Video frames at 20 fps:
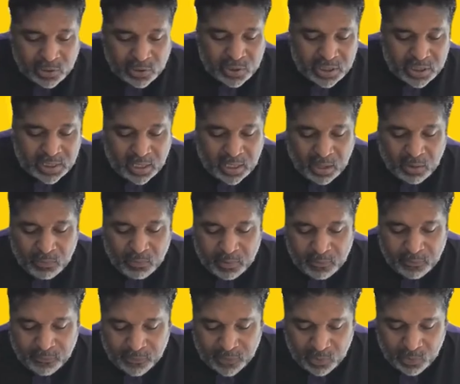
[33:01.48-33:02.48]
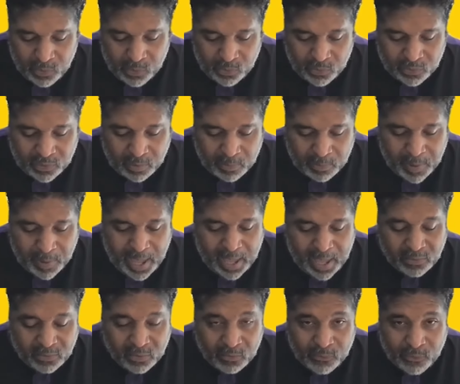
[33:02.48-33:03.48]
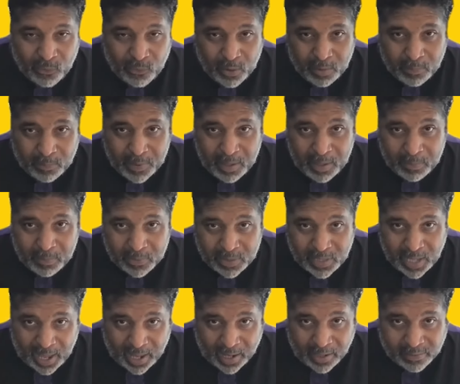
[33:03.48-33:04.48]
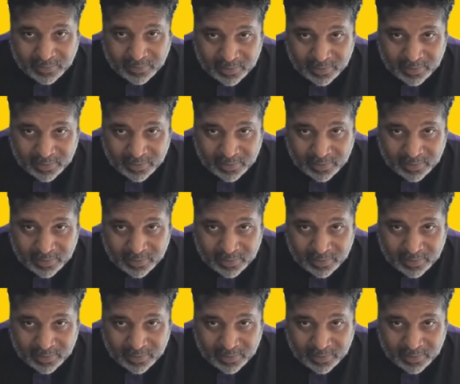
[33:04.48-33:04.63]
you still refuse to pass the For the People's Act